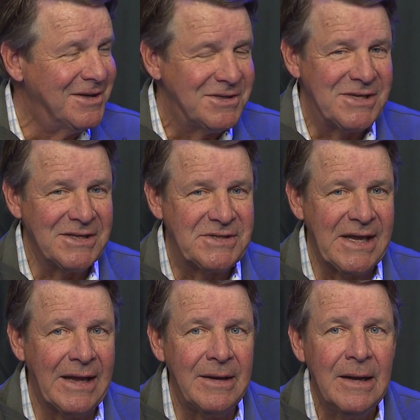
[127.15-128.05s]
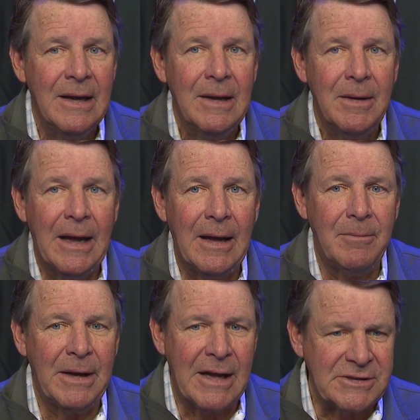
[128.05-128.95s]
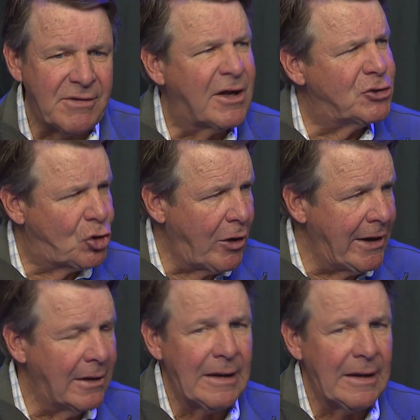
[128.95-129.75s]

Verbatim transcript: since then uh, because of Katrina.